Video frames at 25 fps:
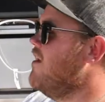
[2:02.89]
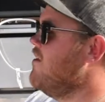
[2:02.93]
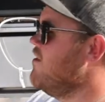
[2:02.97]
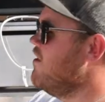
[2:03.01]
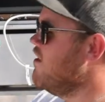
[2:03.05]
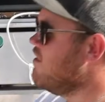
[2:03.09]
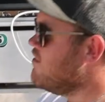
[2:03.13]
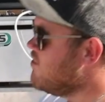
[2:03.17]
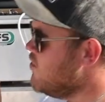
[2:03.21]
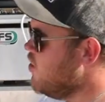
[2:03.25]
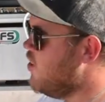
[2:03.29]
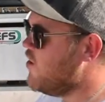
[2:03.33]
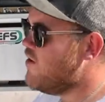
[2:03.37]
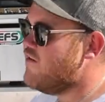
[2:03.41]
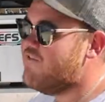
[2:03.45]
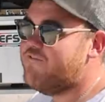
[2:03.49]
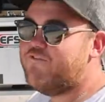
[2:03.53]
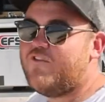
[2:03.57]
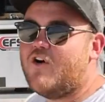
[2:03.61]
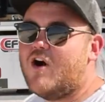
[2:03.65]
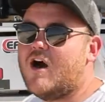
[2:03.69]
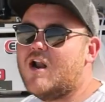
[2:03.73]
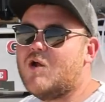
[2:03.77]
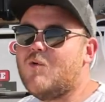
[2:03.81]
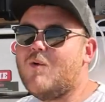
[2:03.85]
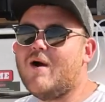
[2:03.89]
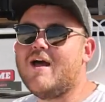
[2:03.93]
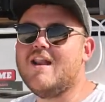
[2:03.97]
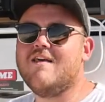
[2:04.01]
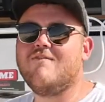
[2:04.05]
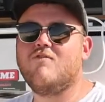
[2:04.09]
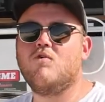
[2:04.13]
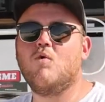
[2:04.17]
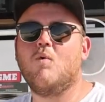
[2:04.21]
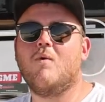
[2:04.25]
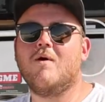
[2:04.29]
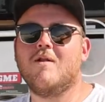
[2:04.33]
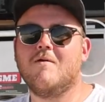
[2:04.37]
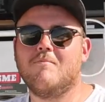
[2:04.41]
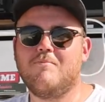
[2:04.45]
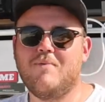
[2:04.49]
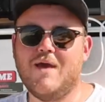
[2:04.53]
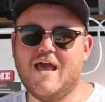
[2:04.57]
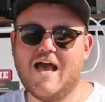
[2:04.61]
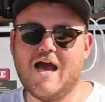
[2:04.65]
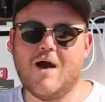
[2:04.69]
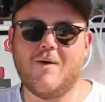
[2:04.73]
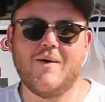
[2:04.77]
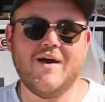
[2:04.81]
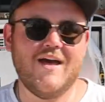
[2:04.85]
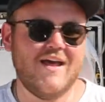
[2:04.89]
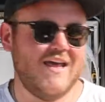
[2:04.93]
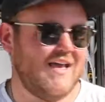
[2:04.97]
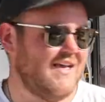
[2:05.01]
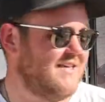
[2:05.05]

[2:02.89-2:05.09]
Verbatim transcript: The third and final one, if you want to power